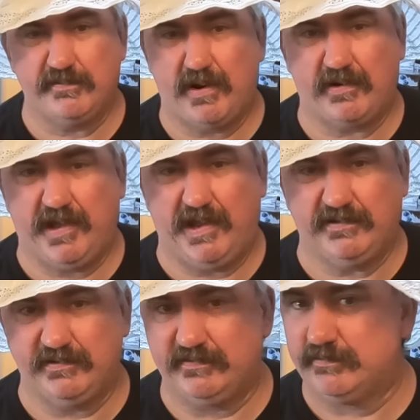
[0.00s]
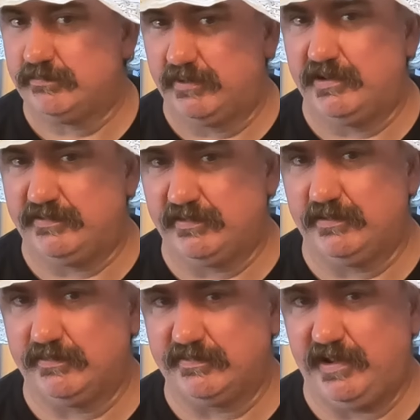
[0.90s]
about cages. Pretty
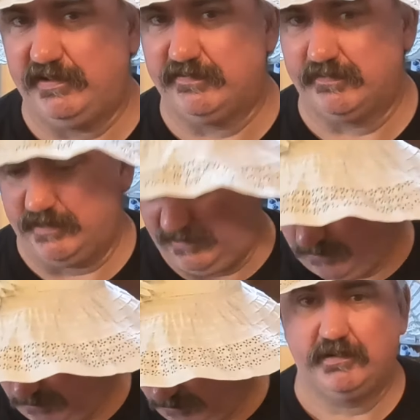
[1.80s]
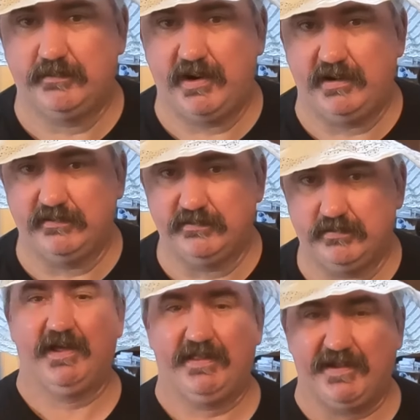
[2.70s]
sure it was cage free. Free range.
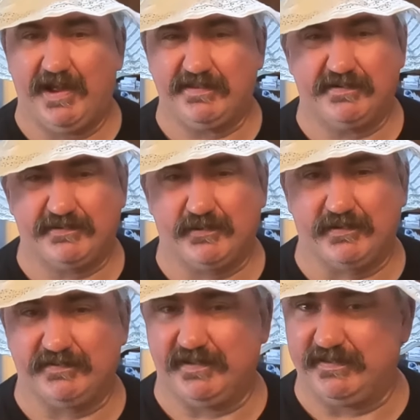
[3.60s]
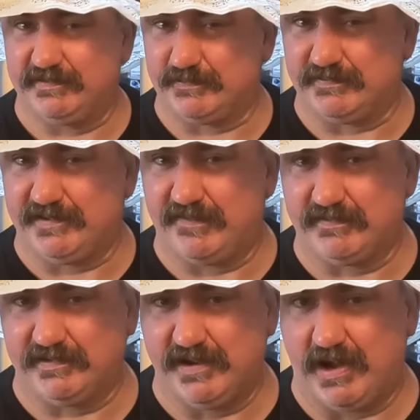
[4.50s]
The guy at the store said this was
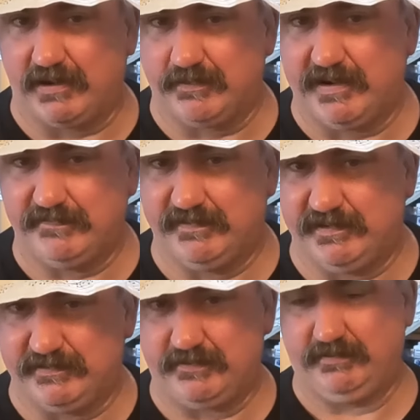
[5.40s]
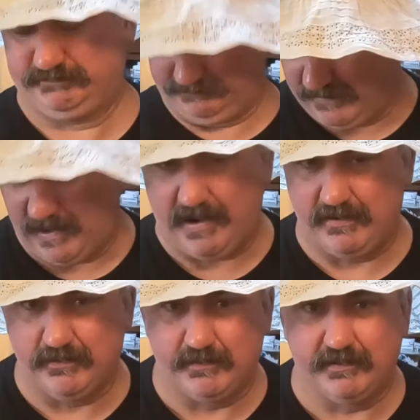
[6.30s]
definitely not grain finished. I
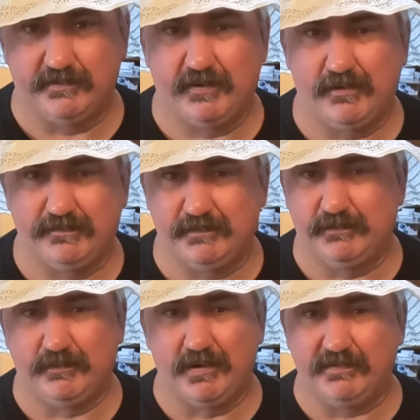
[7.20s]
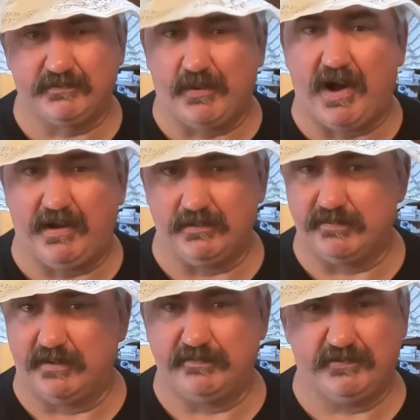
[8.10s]
don't know where tofu runs wild,
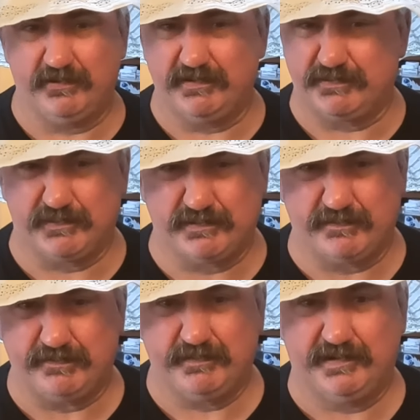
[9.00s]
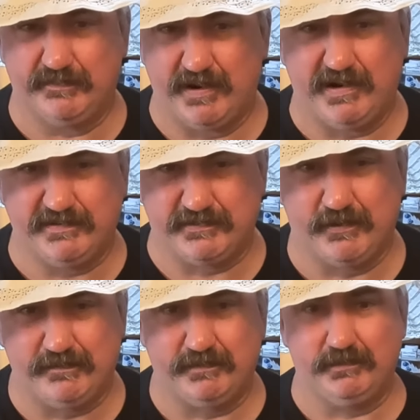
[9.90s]
but I'm sure this was a free range
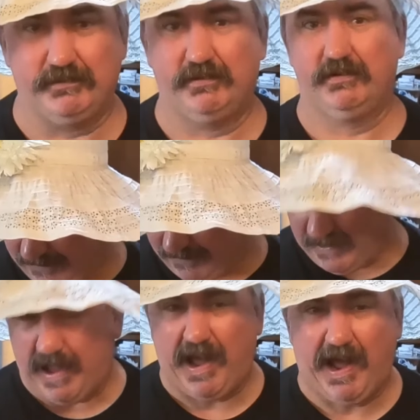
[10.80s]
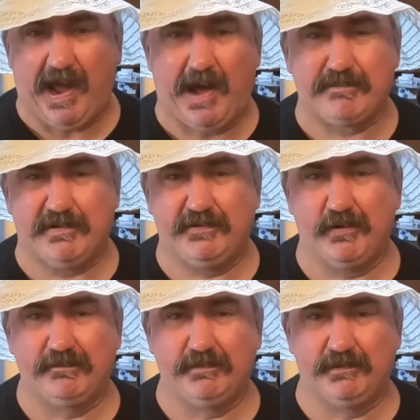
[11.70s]
tofu. Happy
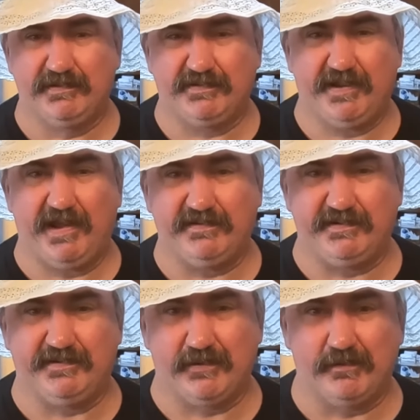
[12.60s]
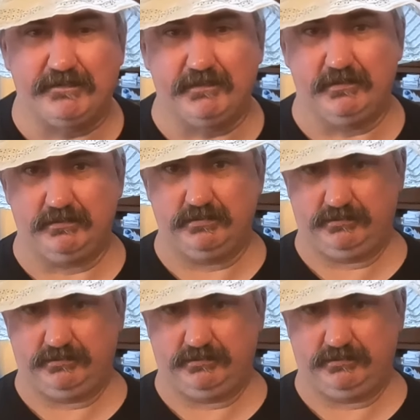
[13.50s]
tofu is tasty tofu.